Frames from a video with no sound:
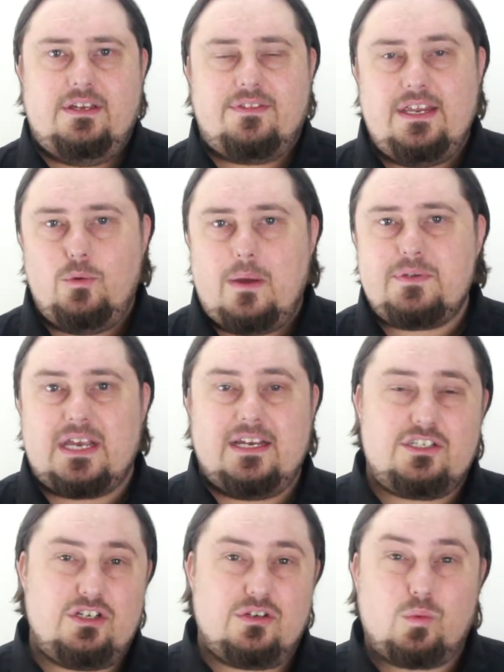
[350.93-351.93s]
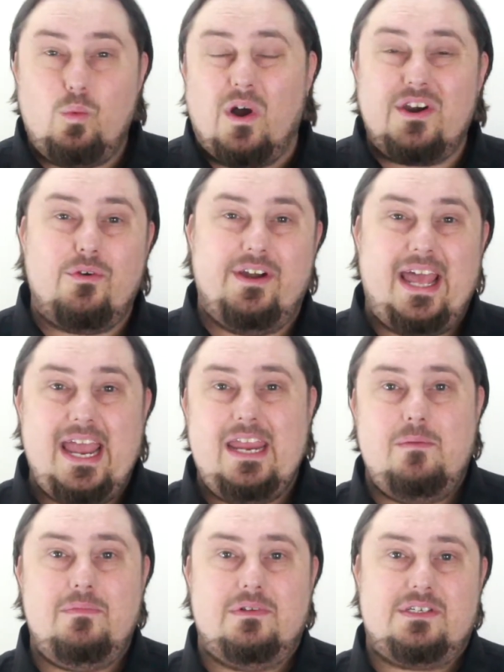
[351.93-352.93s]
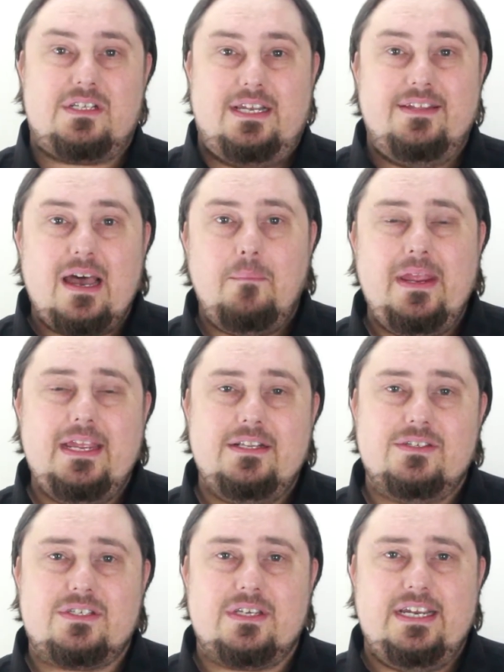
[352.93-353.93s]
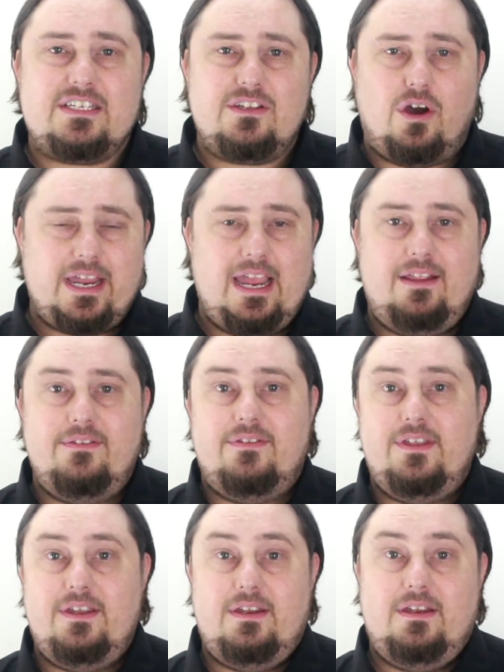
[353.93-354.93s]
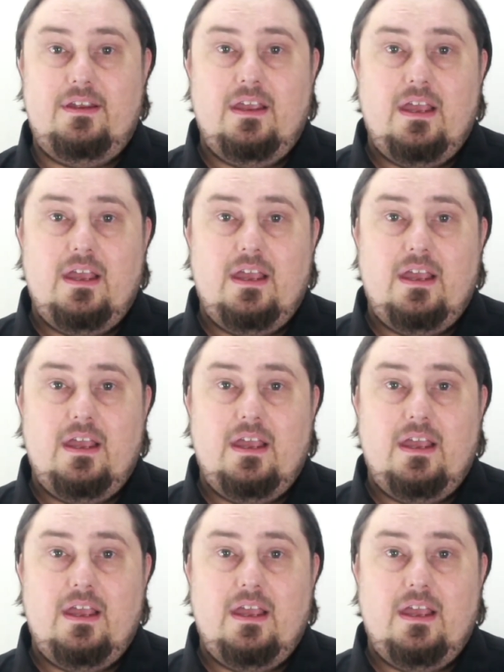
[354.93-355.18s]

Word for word: then your website is just wandering aimlessly, and that means it's not getting the